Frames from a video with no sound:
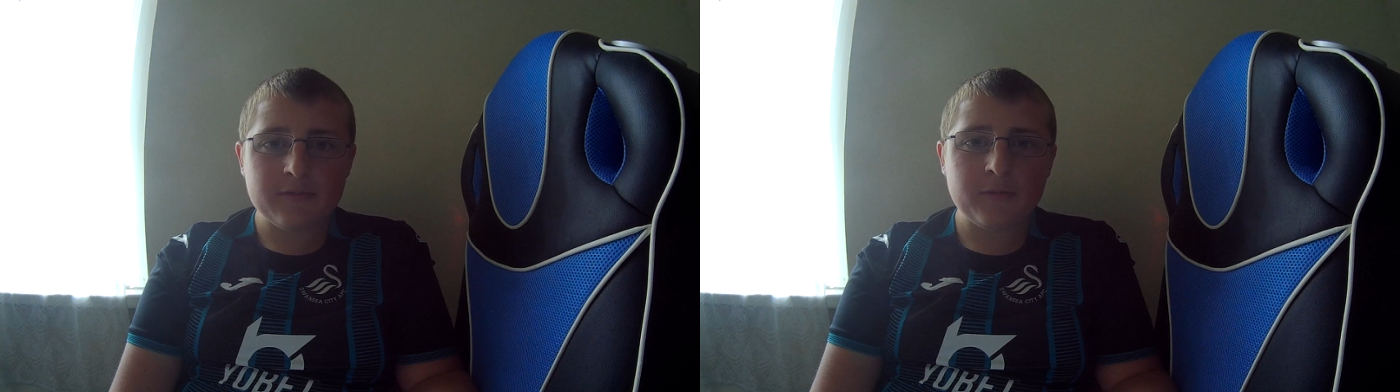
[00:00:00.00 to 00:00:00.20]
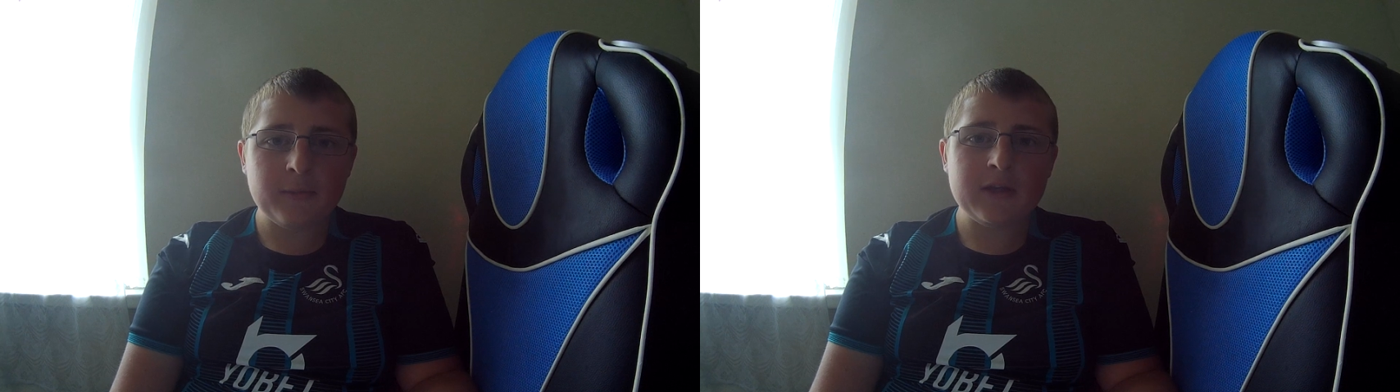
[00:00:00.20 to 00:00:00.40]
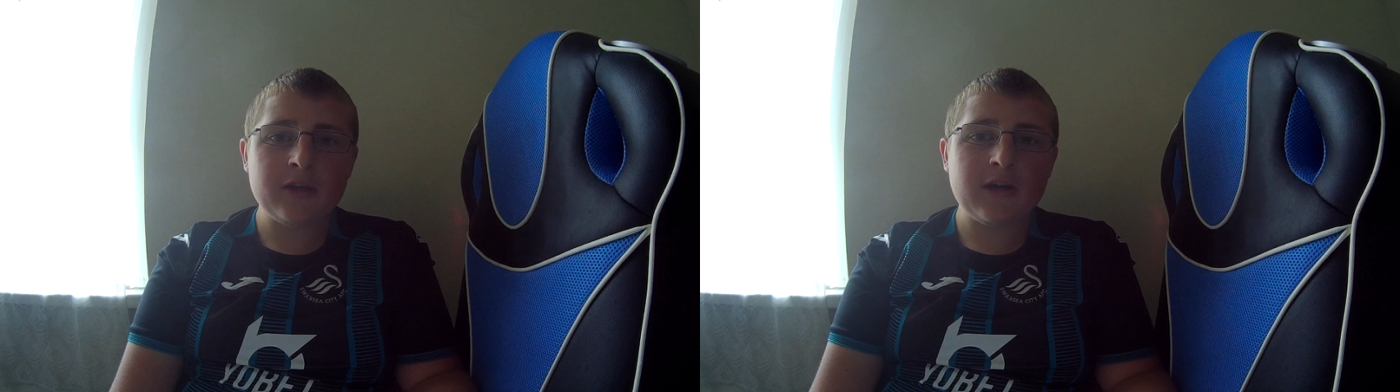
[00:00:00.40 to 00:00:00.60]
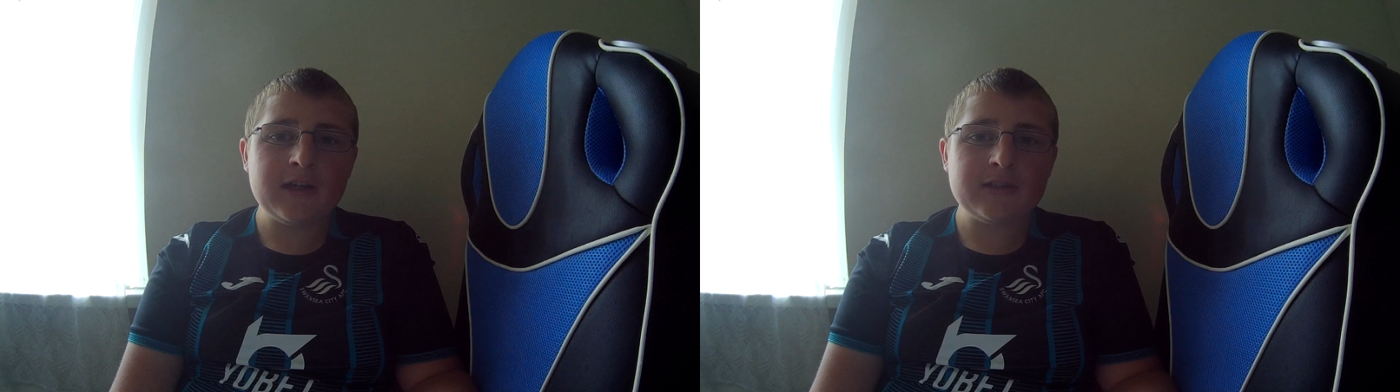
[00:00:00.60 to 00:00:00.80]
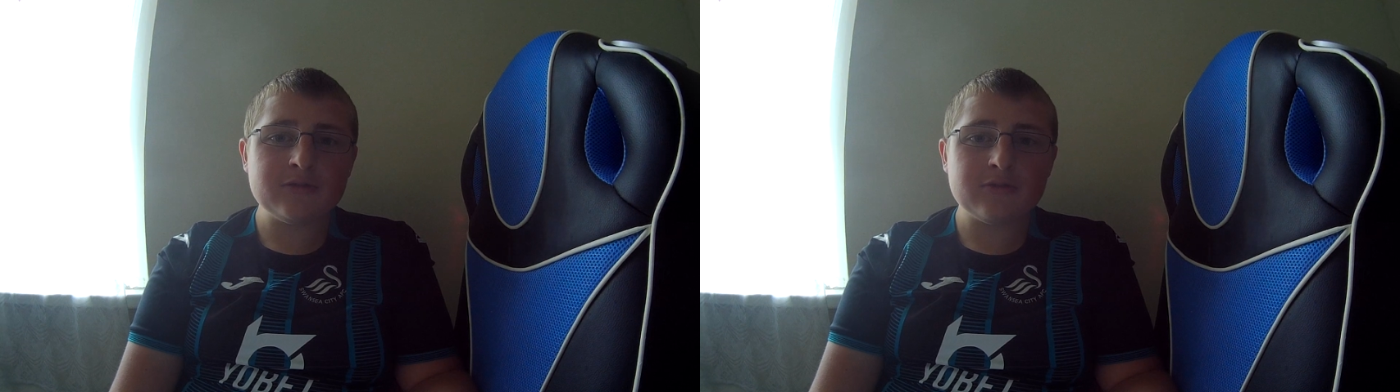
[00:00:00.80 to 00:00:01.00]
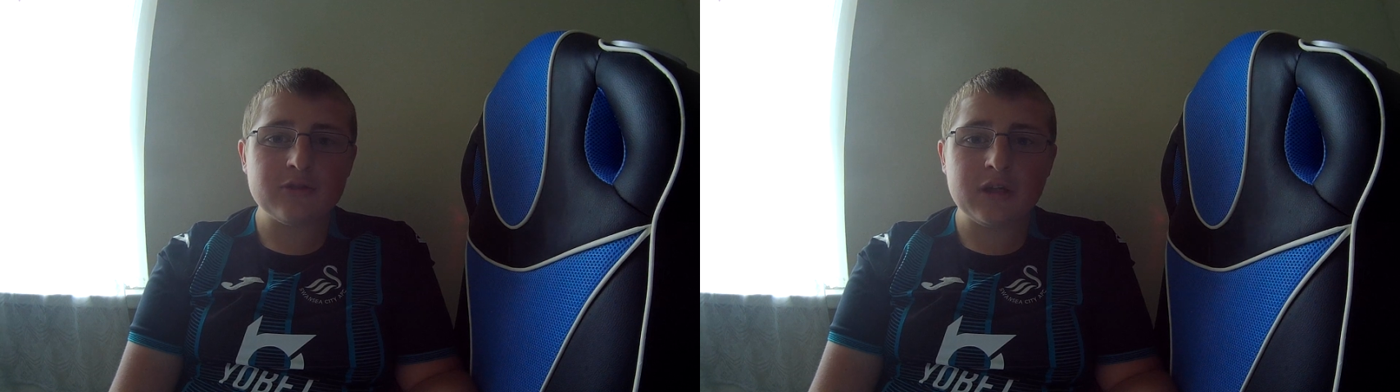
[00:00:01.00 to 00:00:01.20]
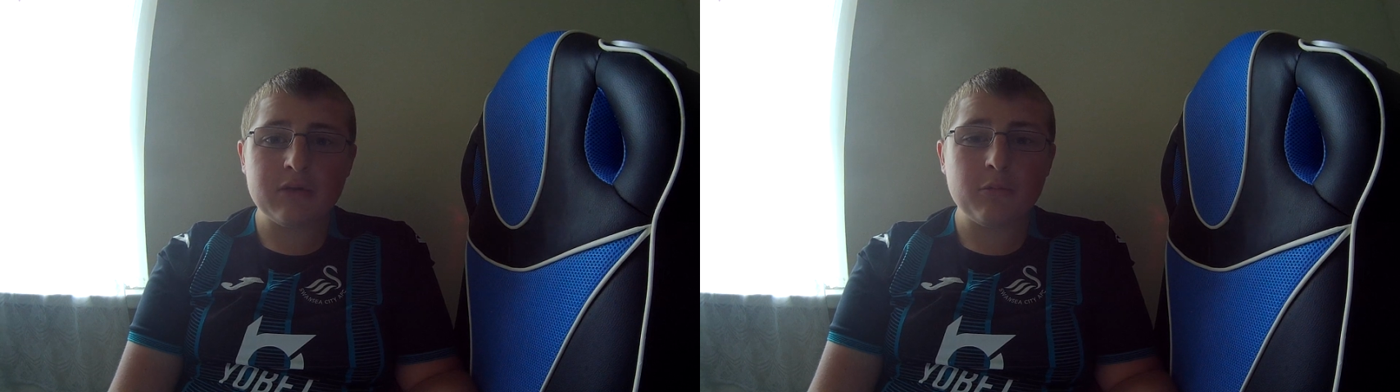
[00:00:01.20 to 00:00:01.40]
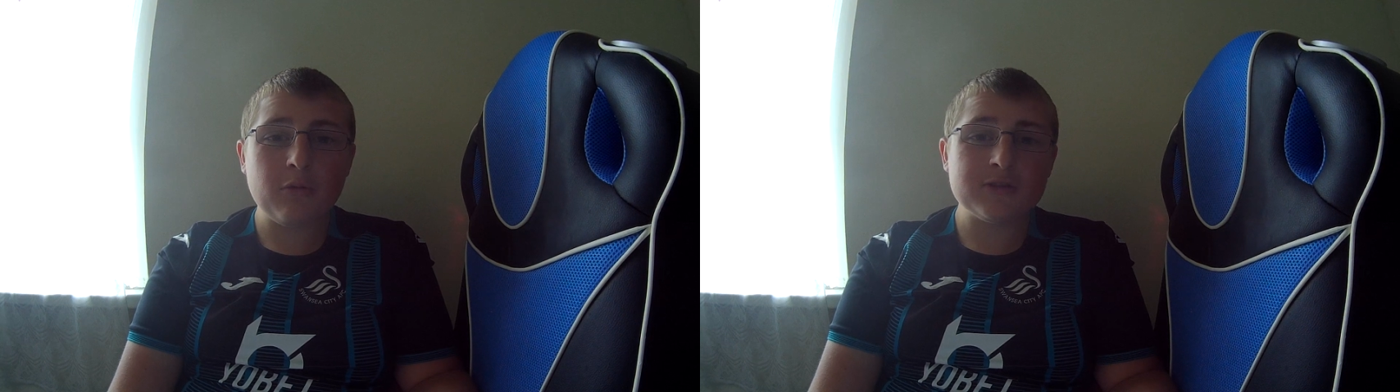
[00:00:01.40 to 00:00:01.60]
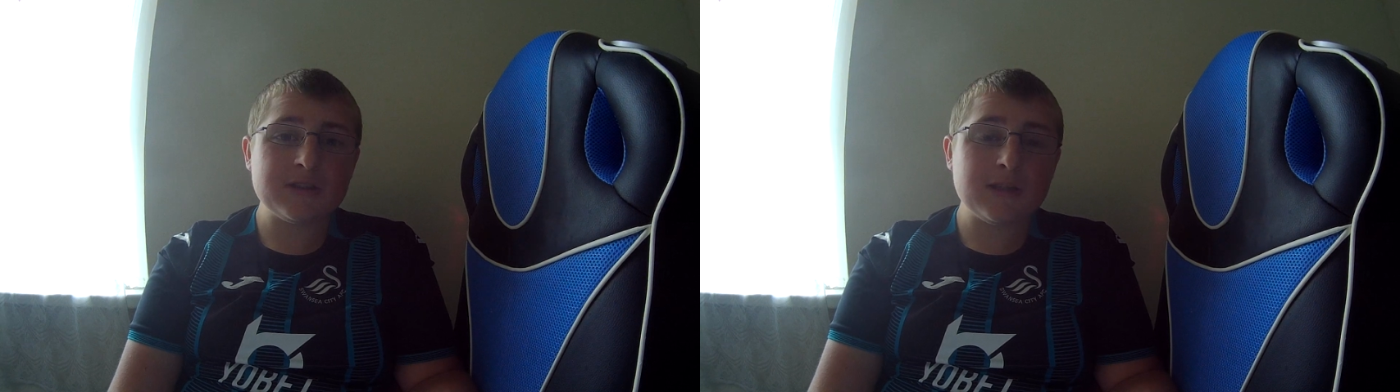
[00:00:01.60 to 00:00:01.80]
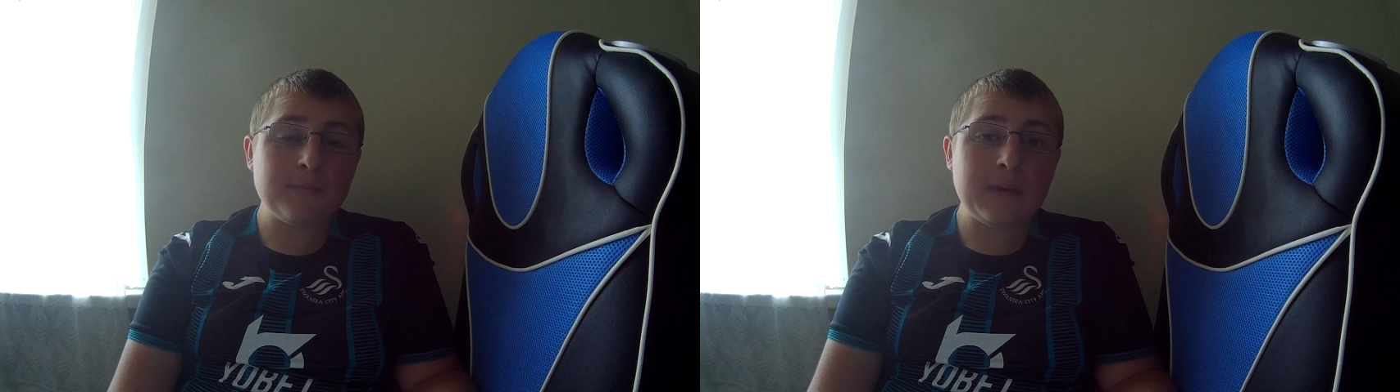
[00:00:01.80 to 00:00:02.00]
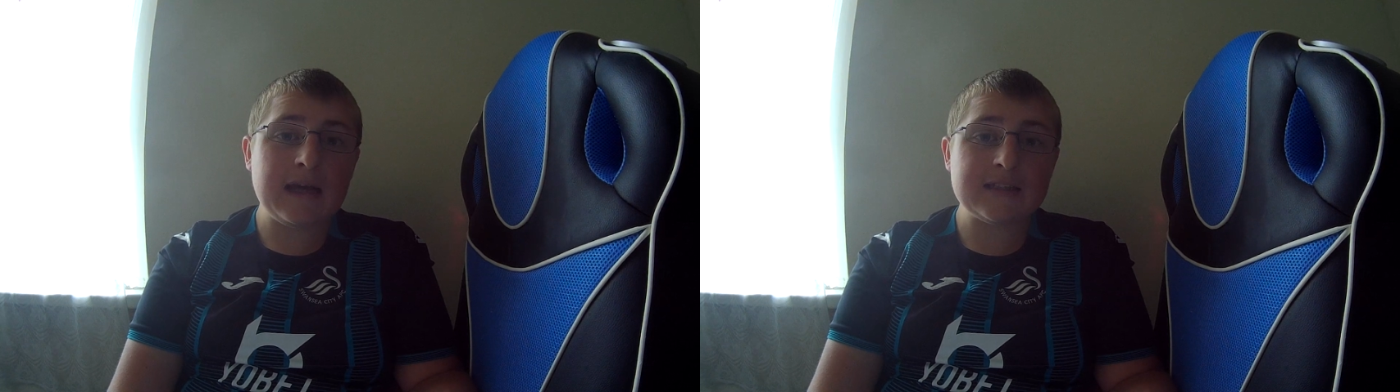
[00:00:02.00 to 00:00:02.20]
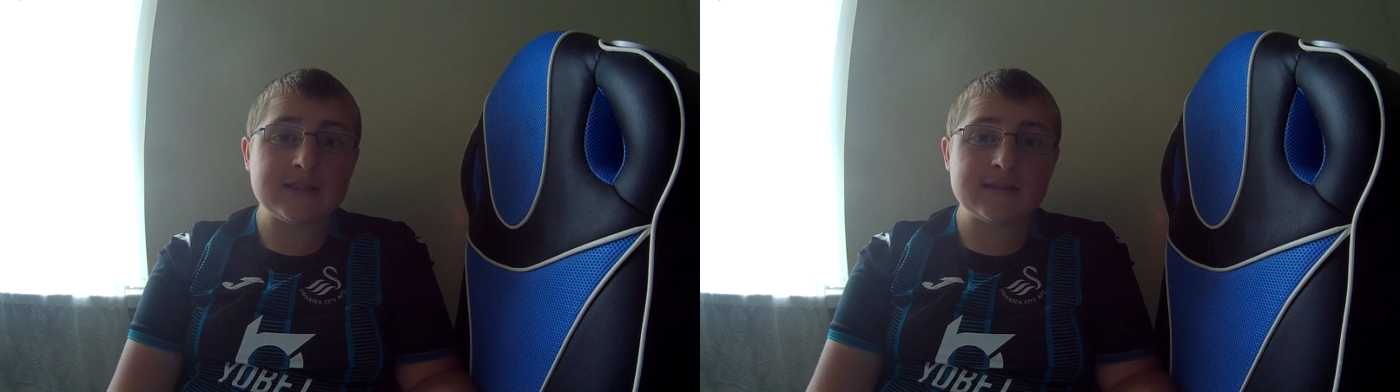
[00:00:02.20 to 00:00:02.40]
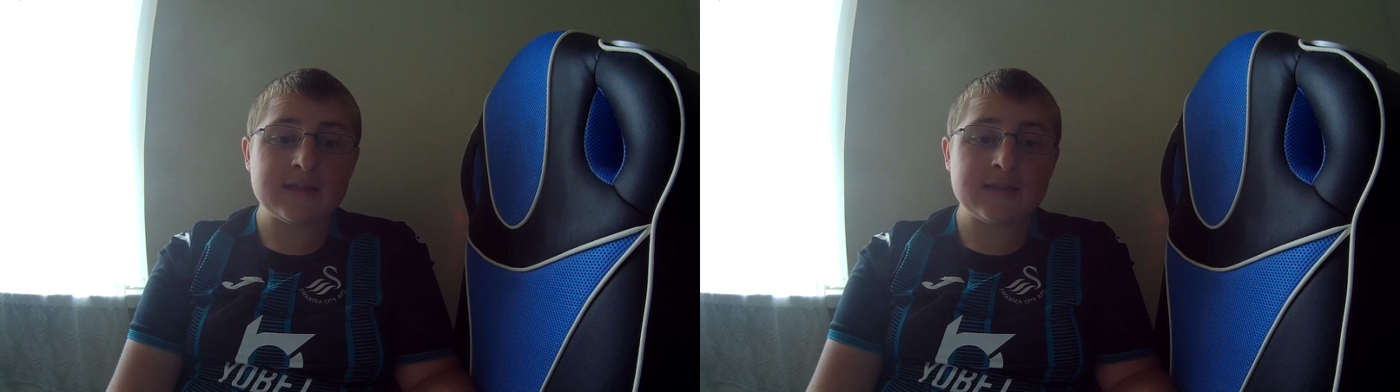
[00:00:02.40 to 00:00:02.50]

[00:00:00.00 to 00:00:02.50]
for Man United, although it wasn't the best.